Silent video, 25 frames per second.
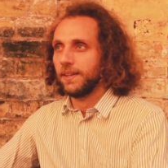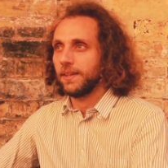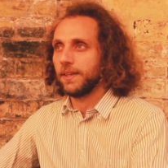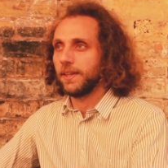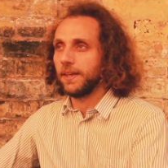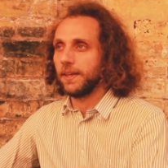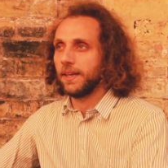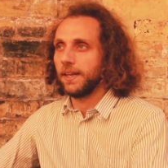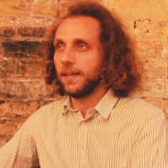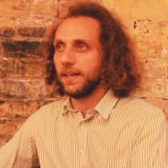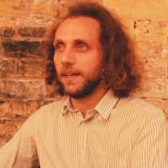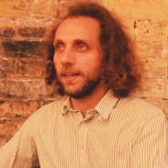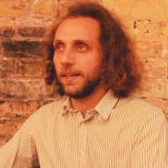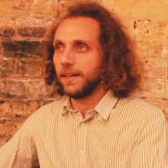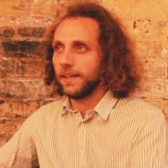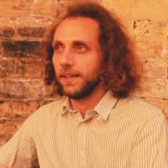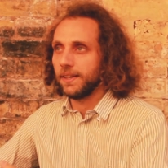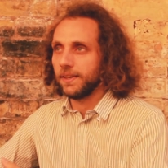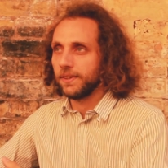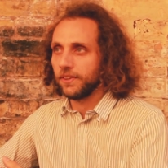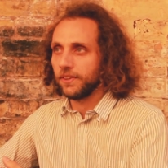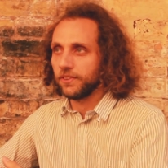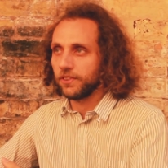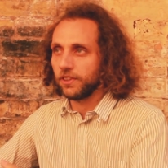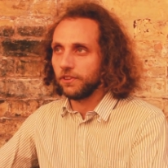
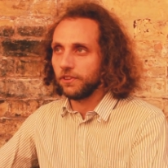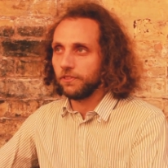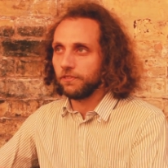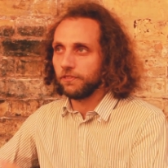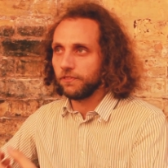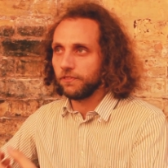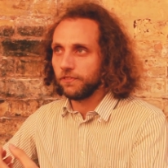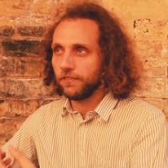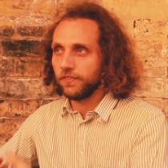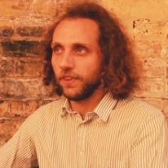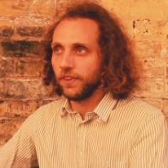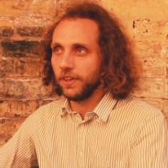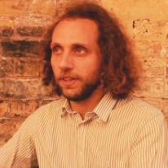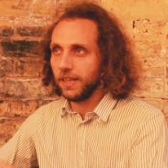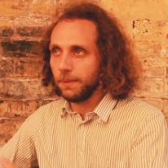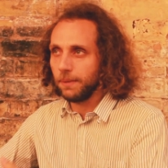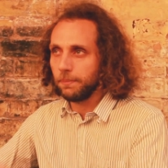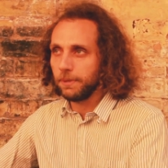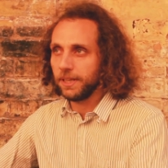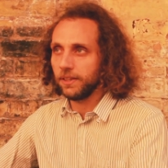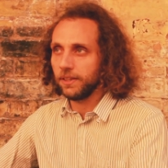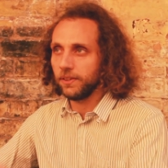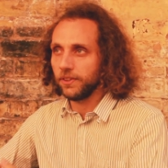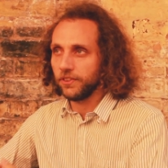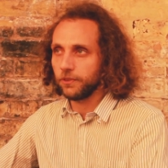The sort of the
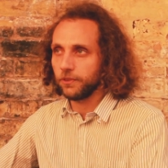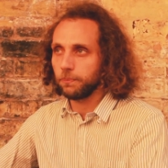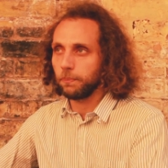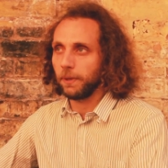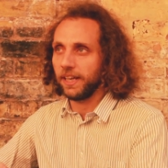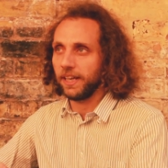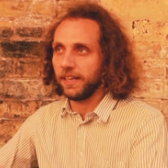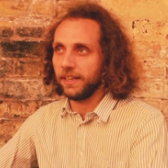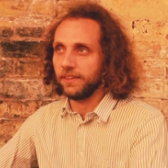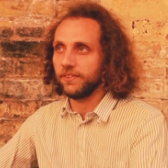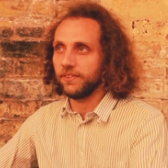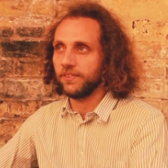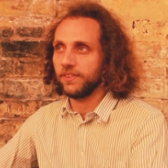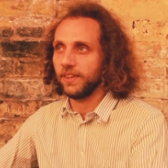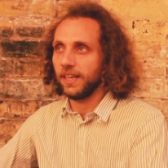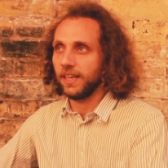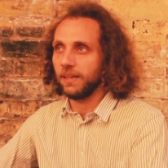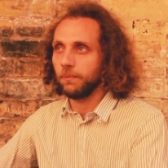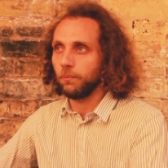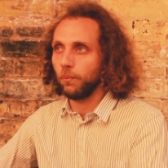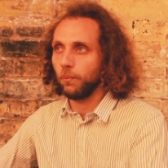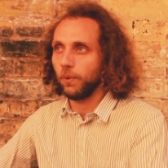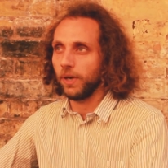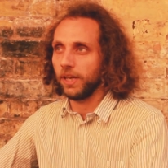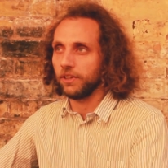liminal space
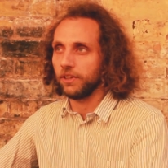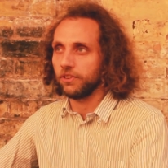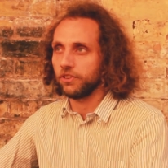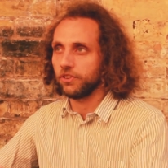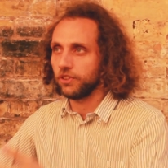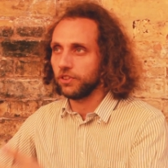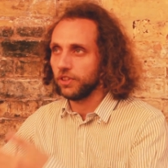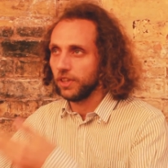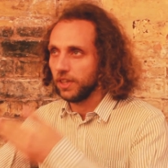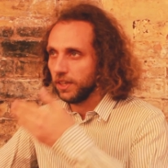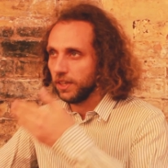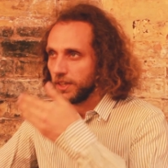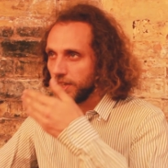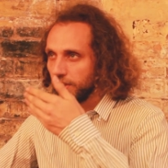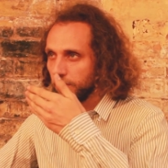in which